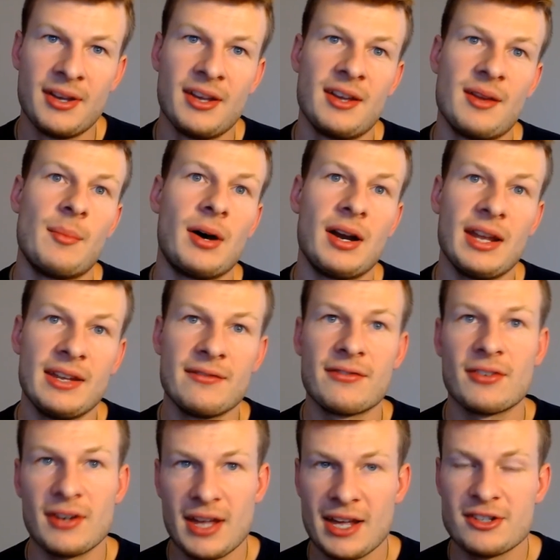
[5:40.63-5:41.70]
But in
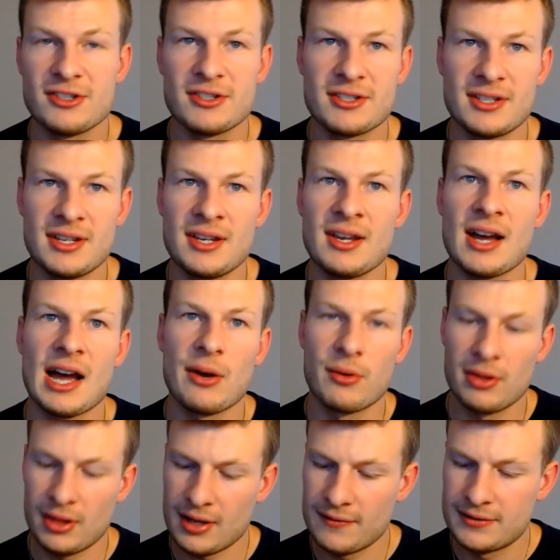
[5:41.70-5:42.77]
free agency, I
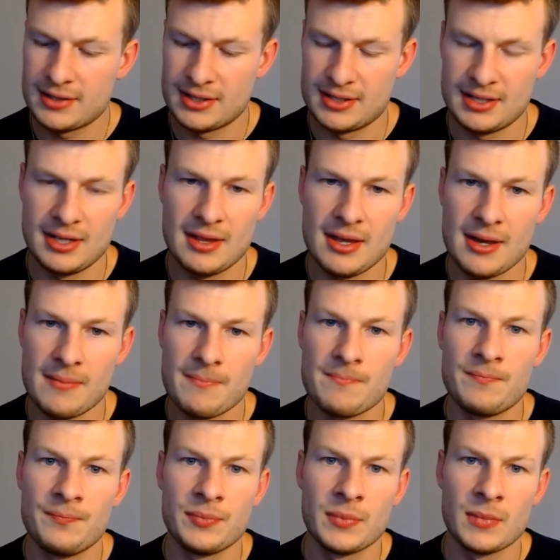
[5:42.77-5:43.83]
would love to see
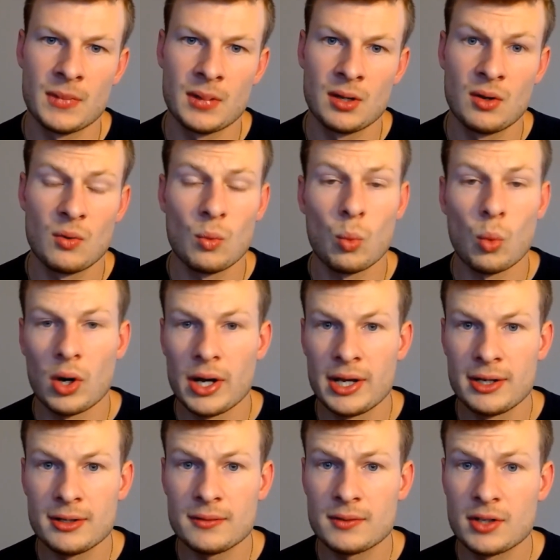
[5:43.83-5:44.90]
them,
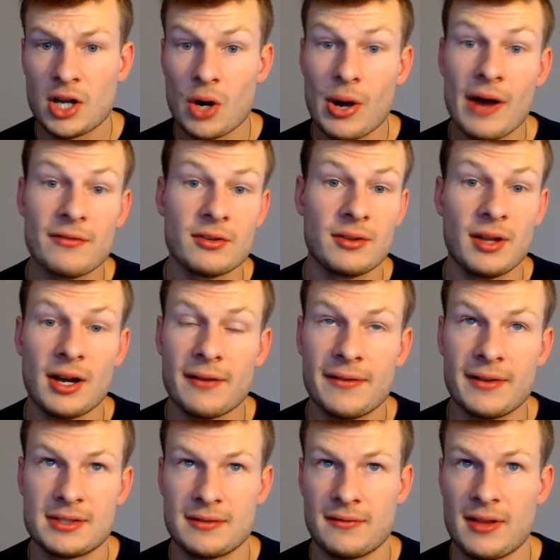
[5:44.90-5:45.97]
1, go after the
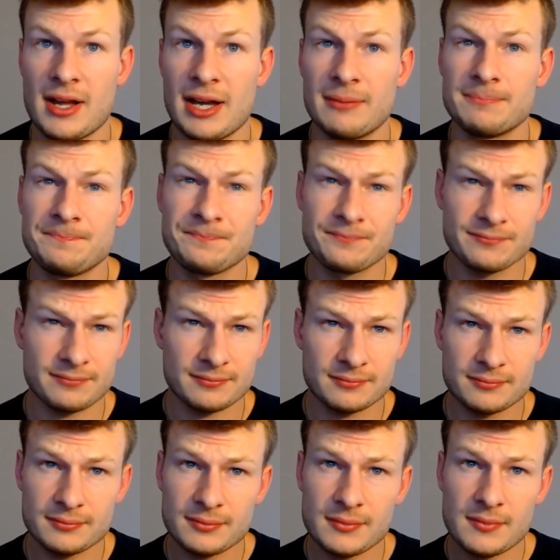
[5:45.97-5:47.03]
offensive line.
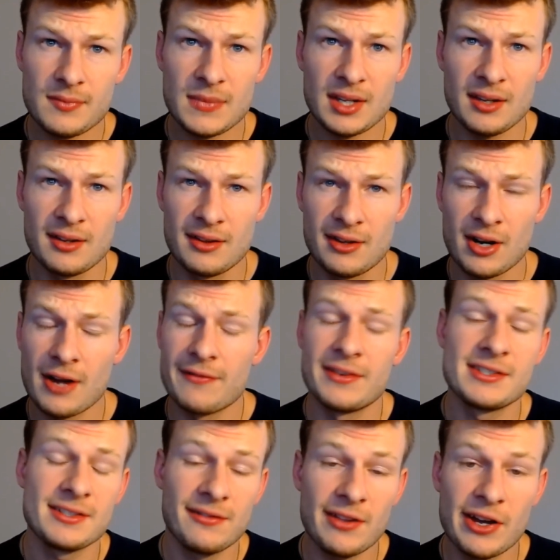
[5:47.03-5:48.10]
Their
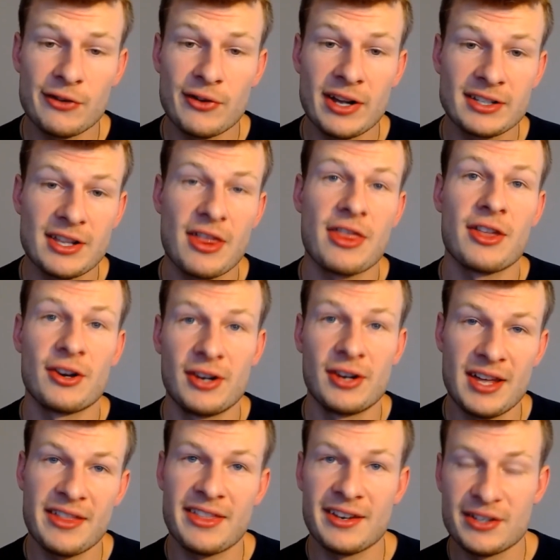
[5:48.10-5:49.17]
offensive line ranked
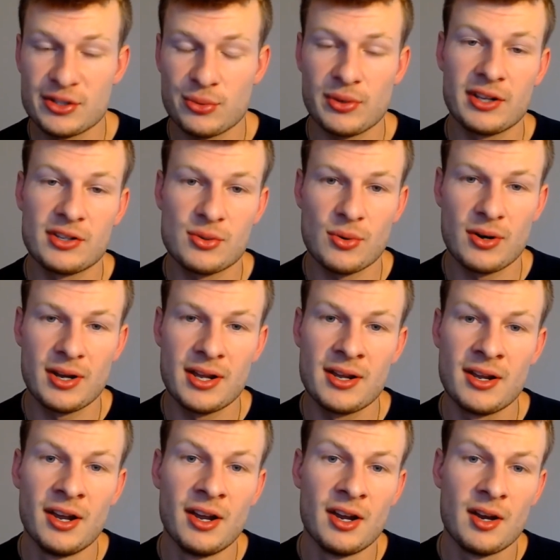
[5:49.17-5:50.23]
30th in 2020
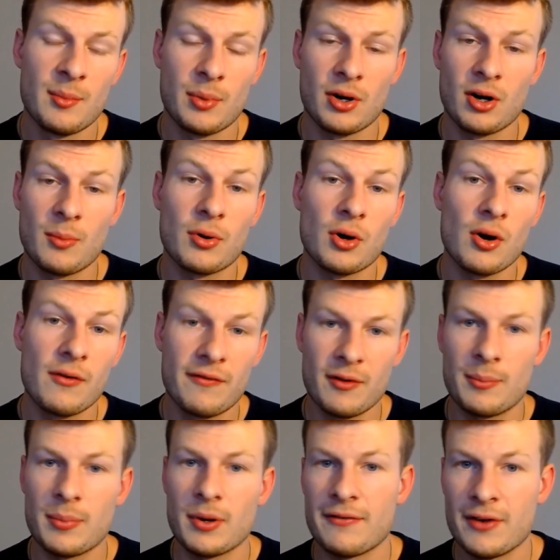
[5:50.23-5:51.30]
per Pro
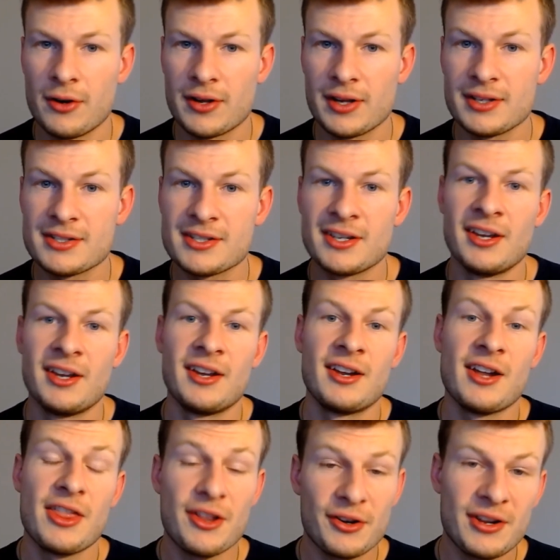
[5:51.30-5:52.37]
Football Focus,
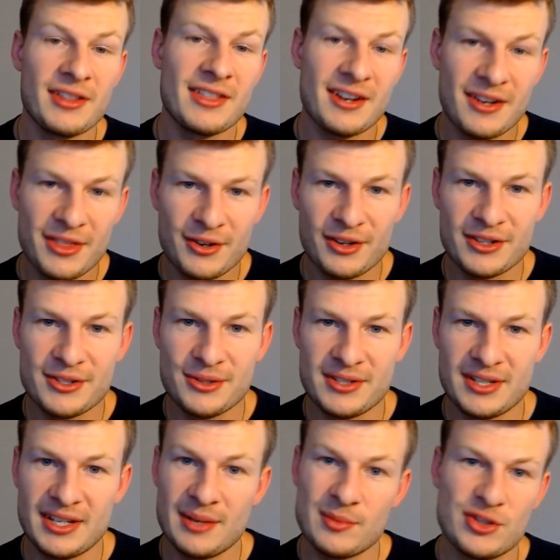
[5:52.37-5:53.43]
30th out of 32
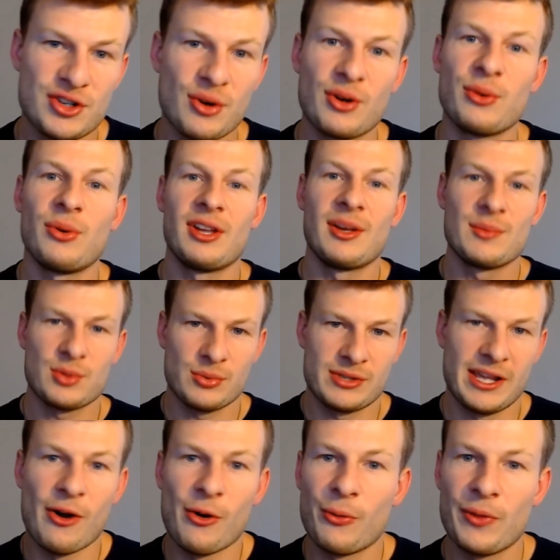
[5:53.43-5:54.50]
teams. Jonah Williams was
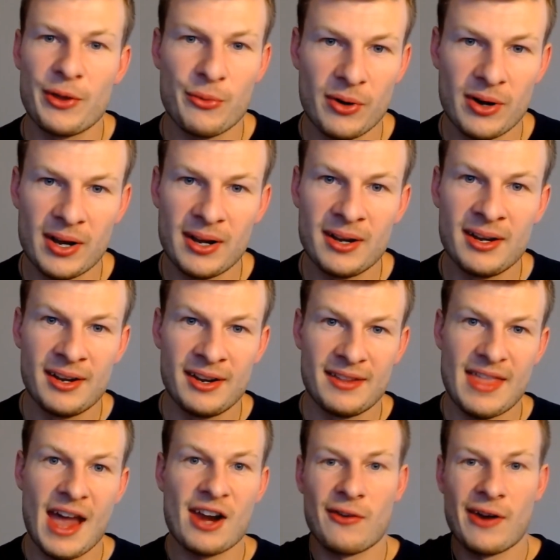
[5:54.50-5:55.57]
the only one
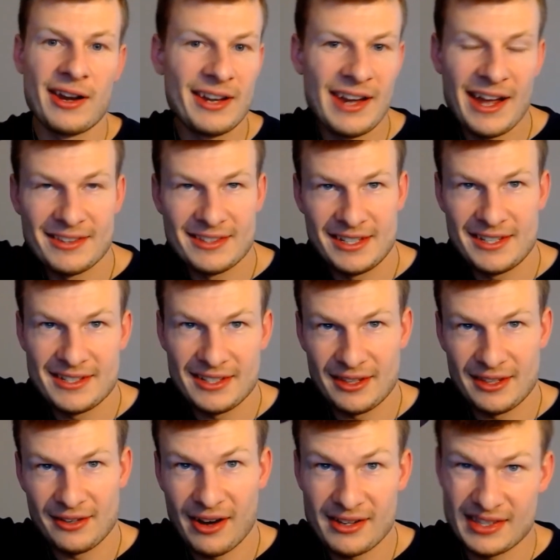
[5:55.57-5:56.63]
that graded out decent. The
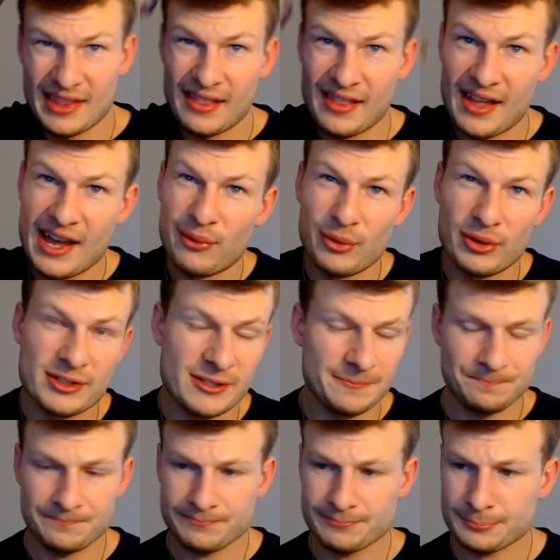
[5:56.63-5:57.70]
rest of the line was
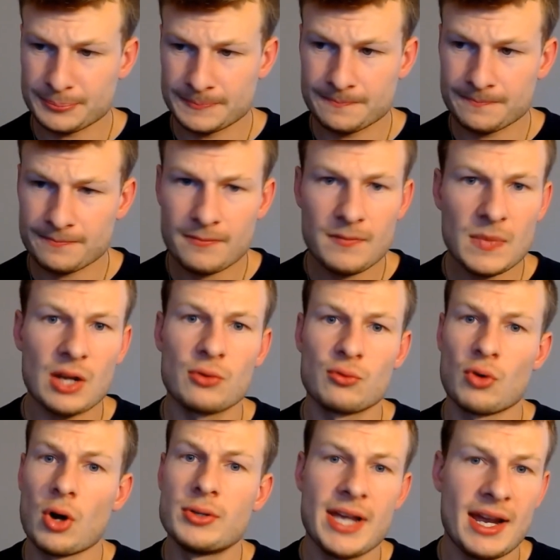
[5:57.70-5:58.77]

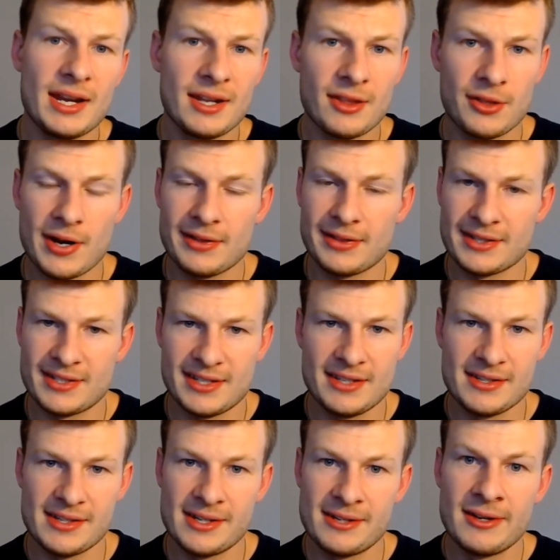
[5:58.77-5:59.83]
rotating throughout the
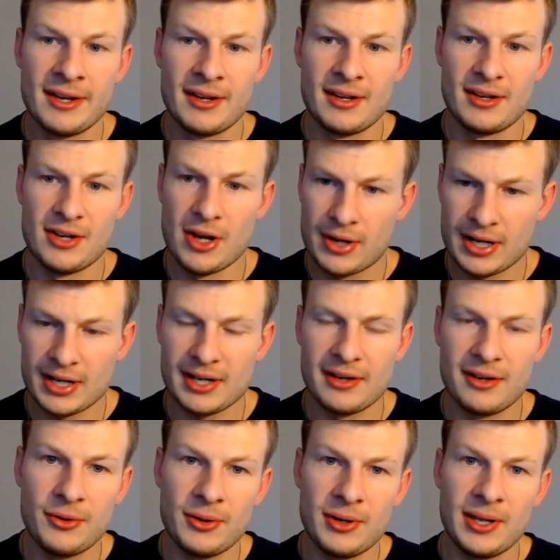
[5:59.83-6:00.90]
season, no
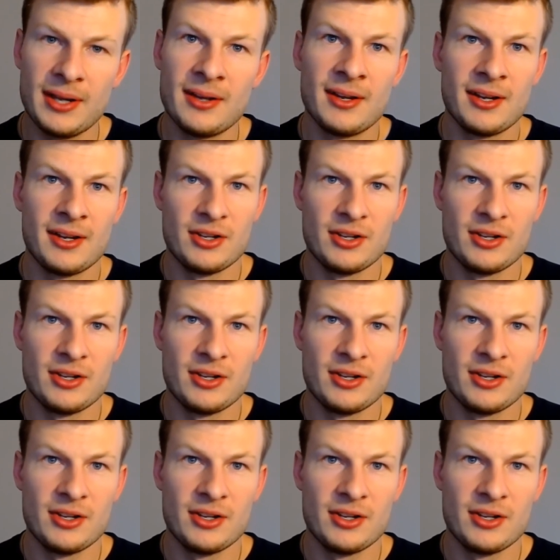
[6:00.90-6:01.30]
continuity.